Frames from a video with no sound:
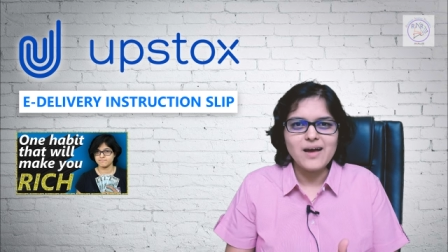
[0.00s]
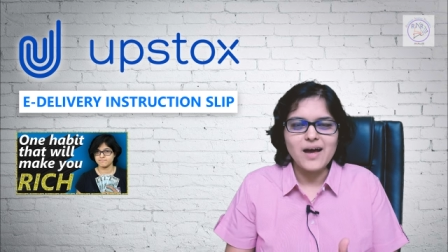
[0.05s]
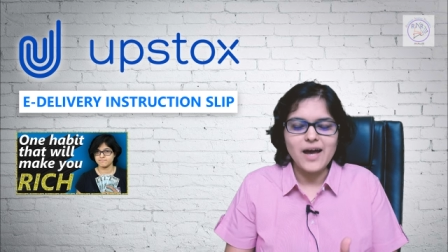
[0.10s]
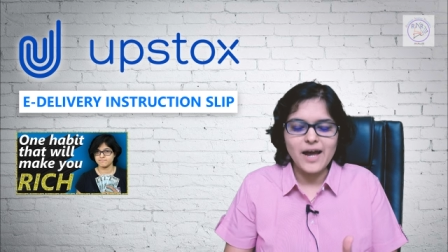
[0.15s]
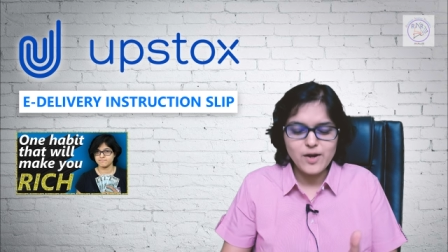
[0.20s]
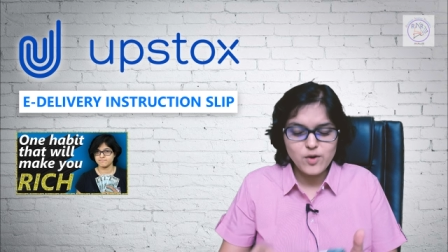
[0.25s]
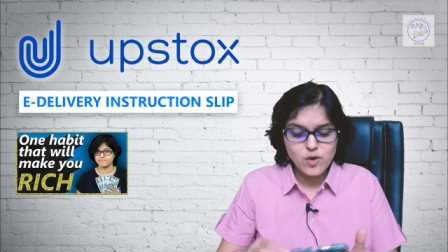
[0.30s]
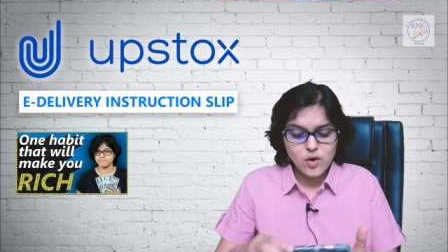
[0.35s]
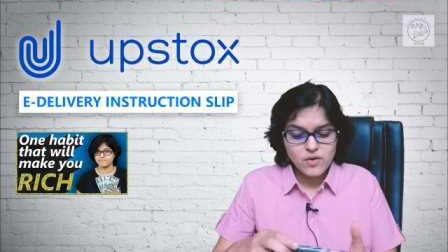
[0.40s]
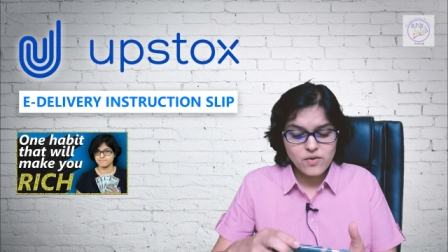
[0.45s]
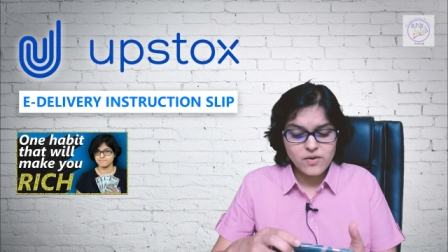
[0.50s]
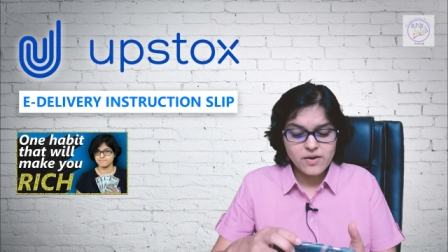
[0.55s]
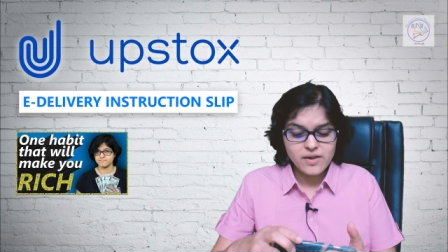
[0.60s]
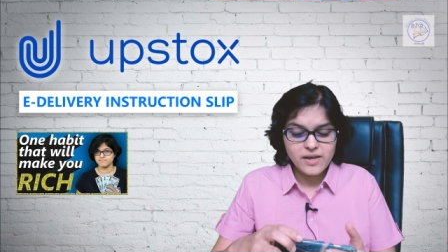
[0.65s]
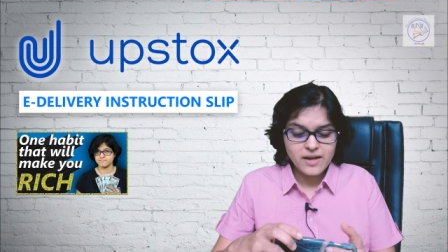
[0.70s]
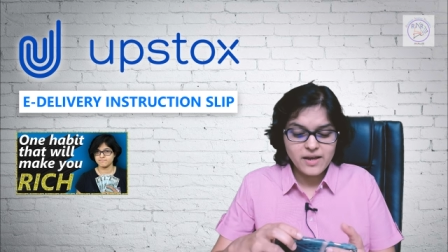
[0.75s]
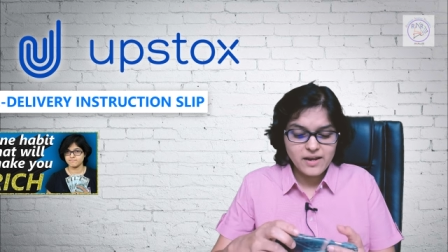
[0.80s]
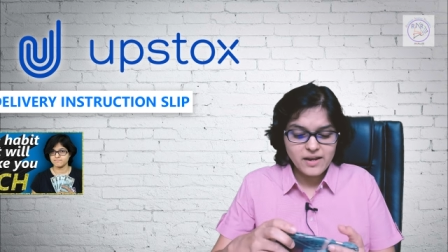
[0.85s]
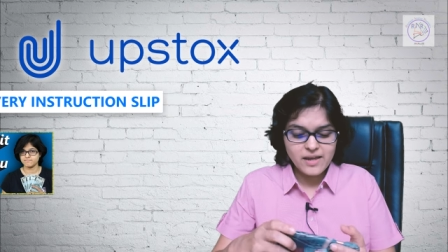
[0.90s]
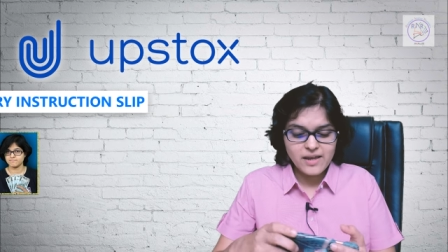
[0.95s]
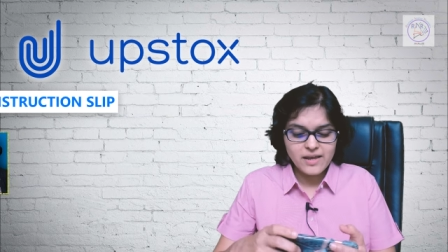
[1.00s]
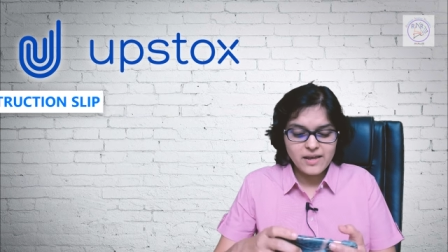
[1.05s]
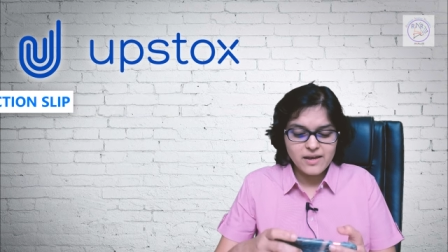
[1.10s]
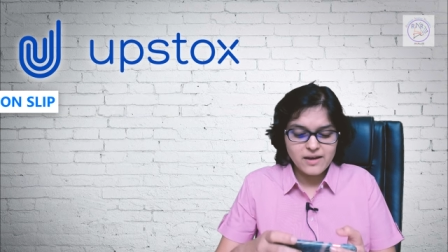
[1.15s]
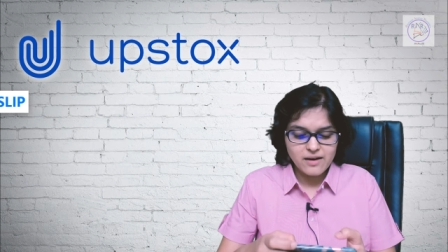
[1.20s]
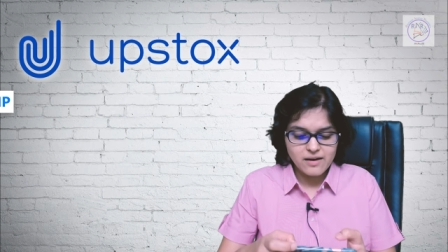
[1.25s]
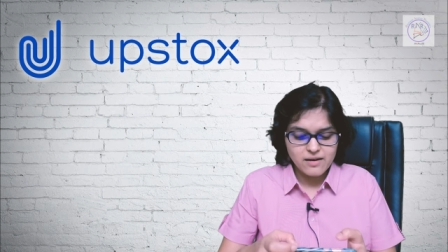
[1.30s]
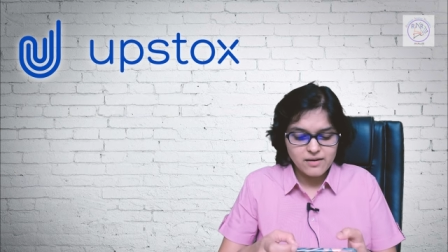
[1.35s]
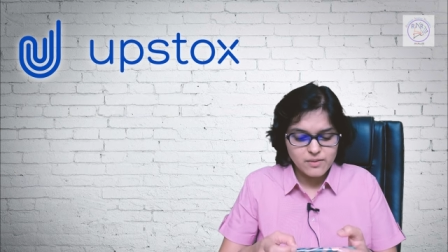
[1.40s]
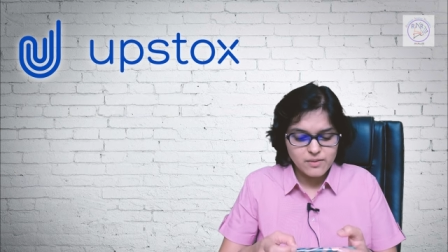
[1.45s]
I had not really
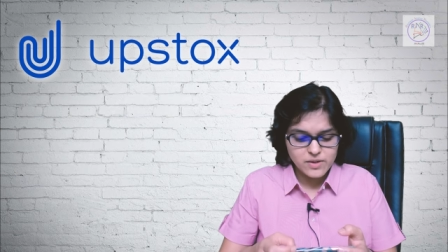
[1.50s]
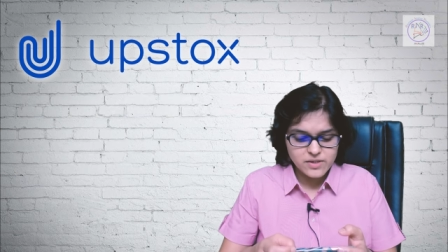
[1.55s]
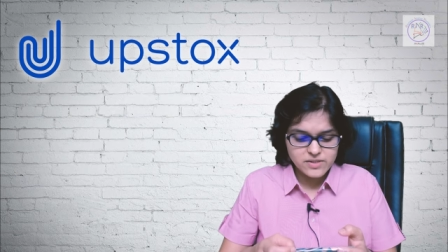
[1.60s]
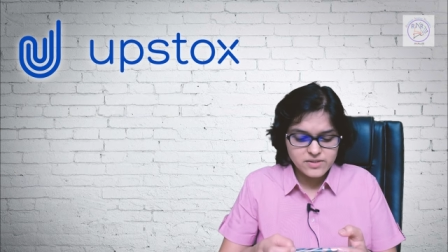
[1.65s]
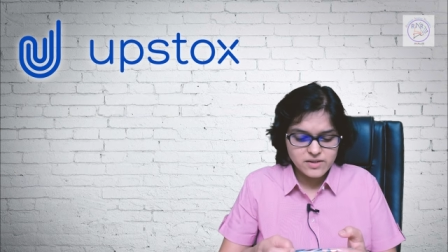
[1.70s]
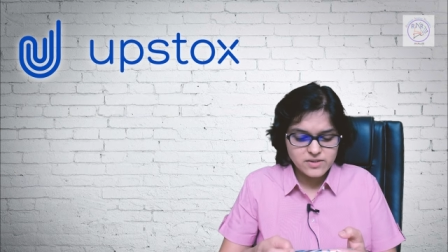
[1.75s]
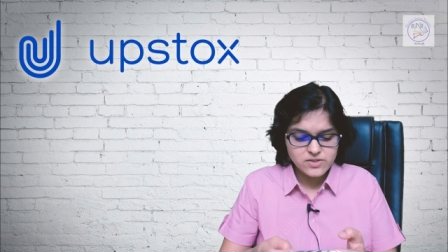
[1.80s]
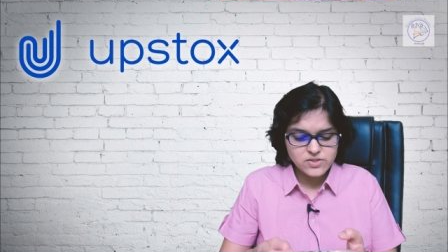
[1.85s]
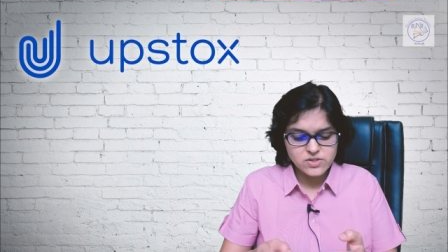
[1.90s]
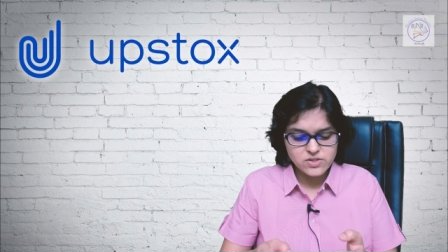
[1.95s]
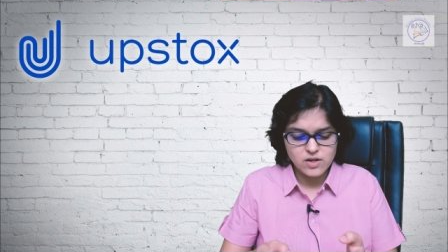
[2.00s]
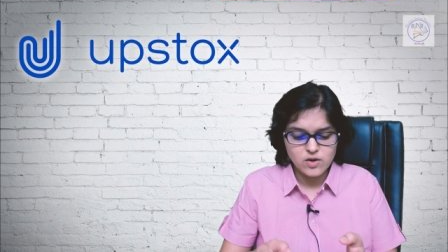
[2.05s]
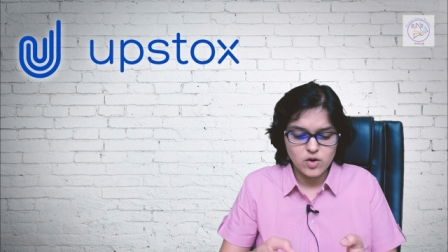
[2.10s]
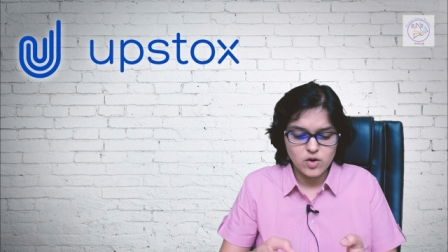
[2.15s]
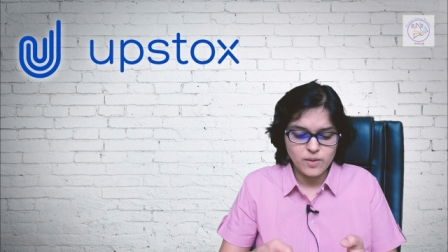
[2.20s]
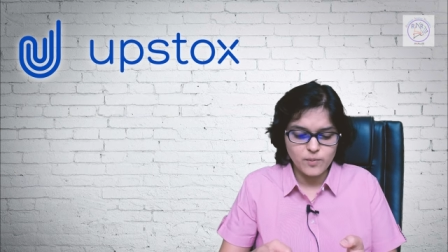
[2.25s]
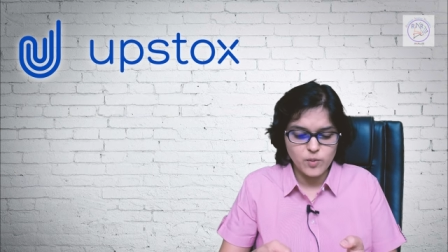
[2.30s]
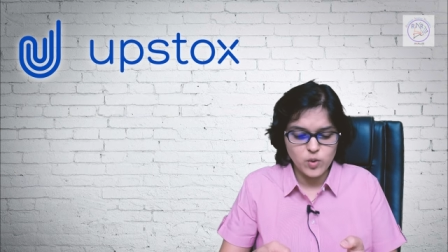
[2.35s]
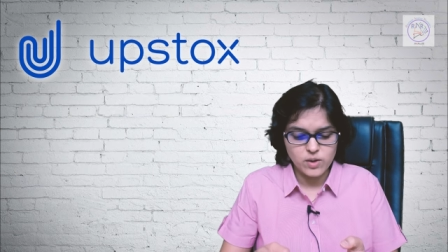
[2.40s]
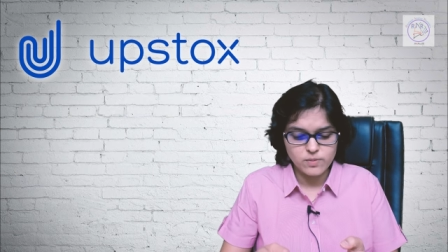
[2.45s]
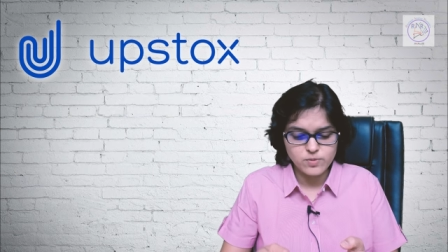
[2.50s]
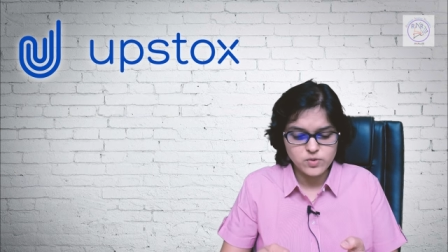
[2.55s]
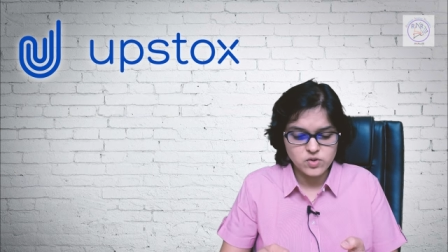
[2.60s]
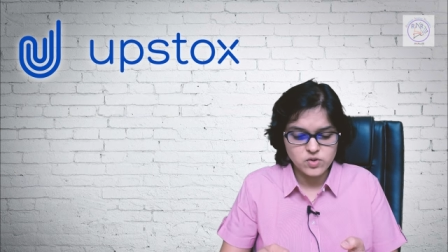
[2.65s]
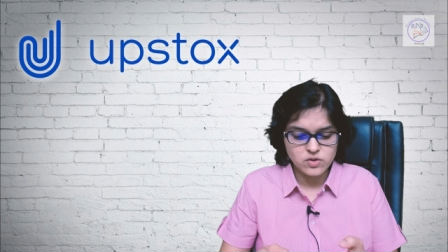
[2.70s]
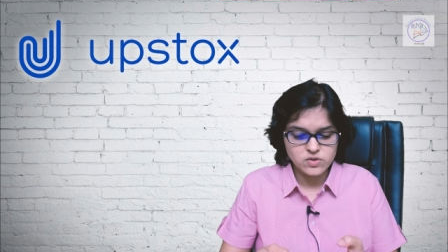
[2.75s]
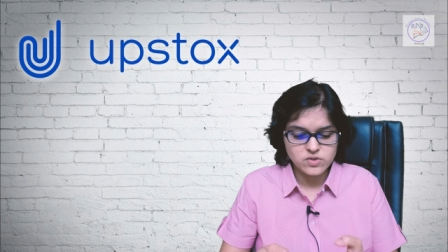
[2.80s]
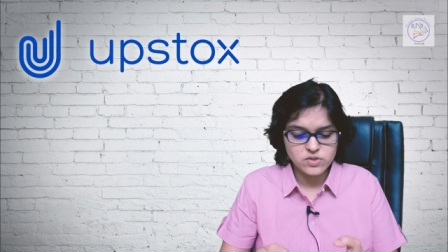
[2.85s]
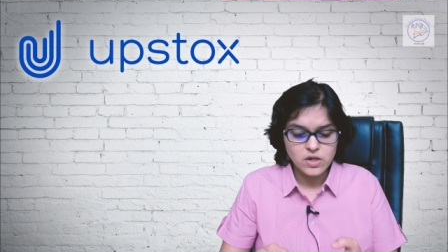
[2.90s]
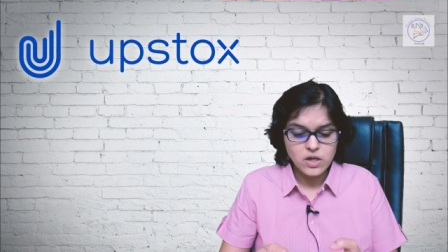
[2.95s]
uh, researched a lot about
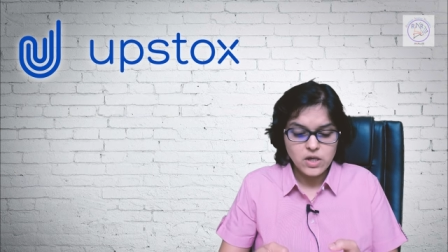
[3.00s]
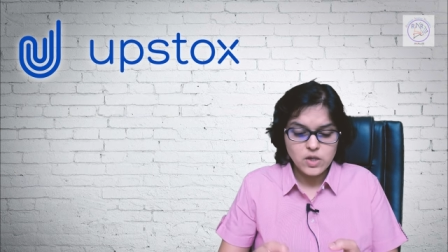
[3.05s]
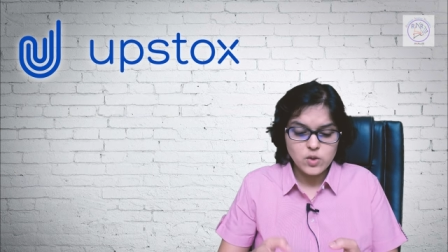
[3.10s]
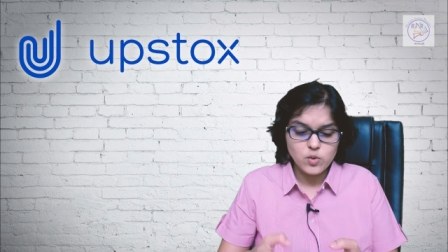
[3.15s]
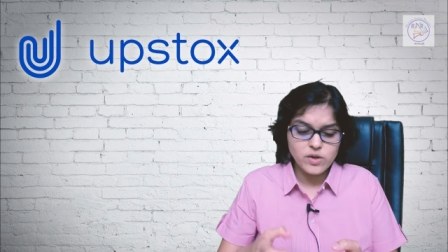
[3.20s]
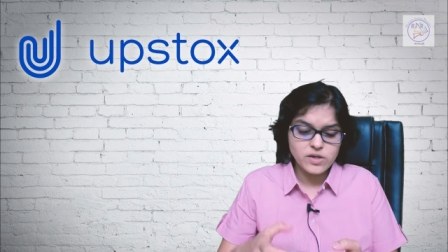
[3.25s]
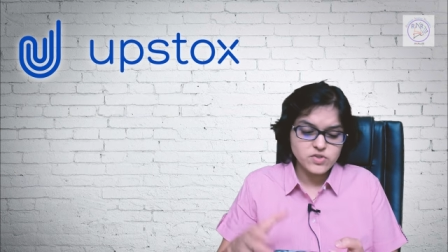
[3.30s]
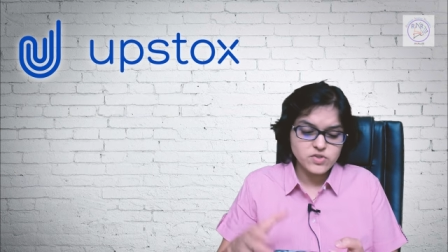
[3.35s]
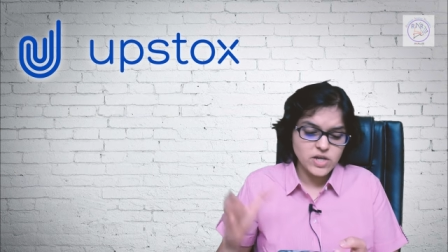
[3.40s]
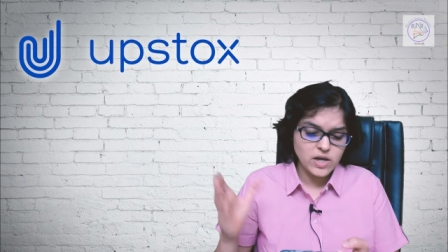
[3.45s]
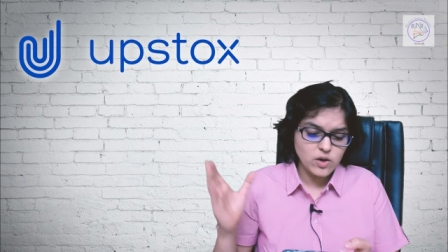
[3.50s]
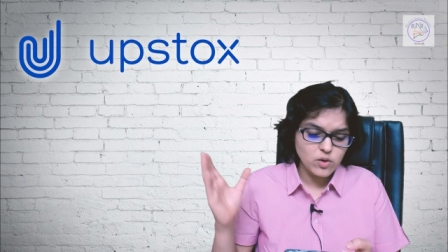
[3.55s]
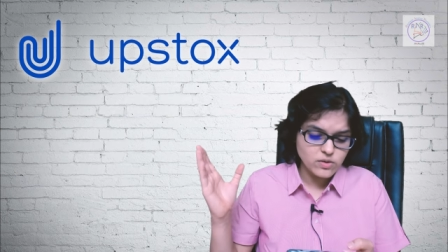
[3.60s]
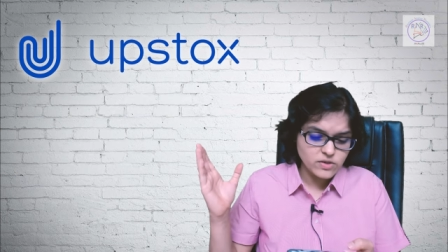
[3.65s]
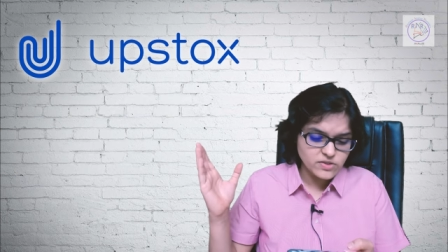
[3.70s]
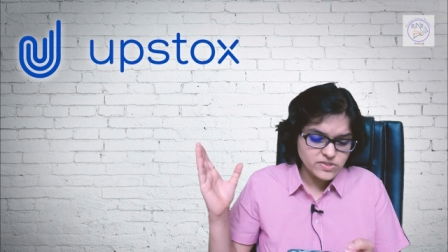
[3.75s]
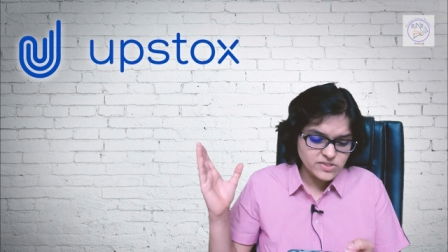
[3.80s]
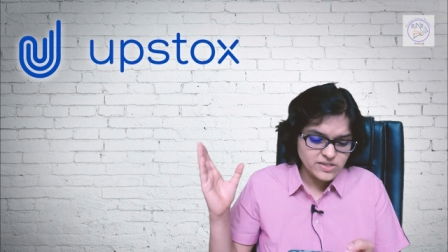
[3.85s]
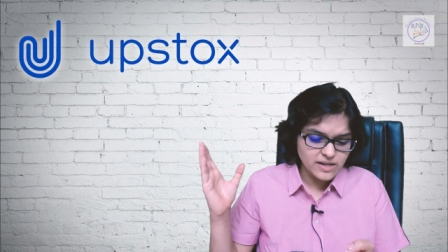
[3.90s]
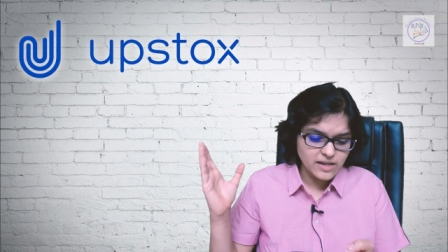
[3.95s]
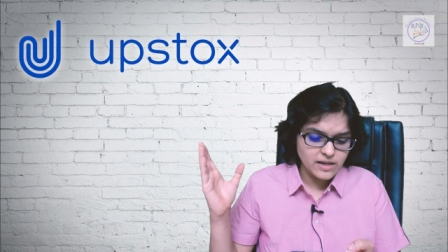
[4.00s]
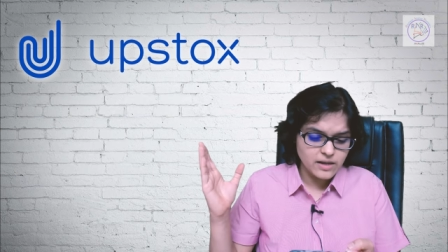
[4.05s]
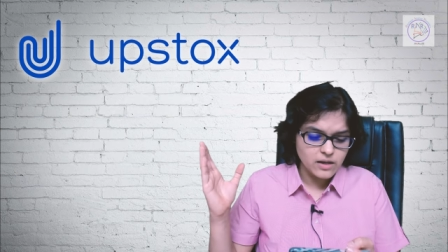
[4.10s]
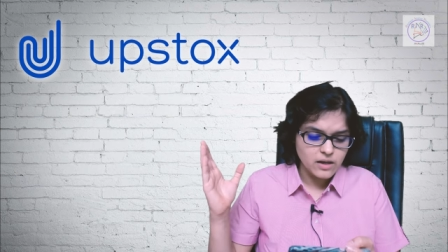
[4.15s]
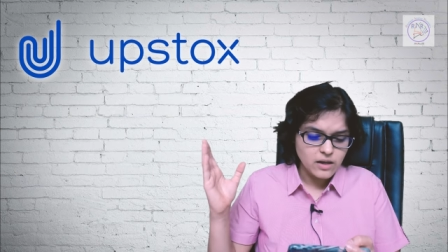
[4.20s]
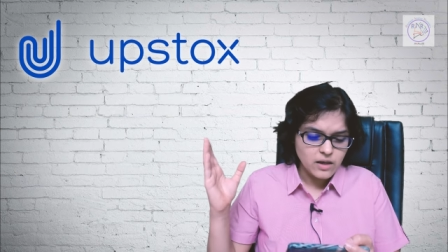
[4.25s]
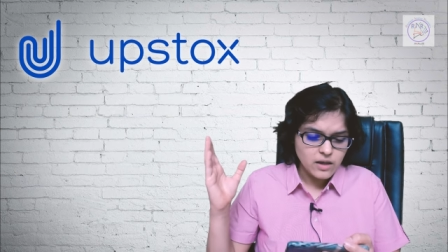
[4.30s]
Upstox. You can check on the screen.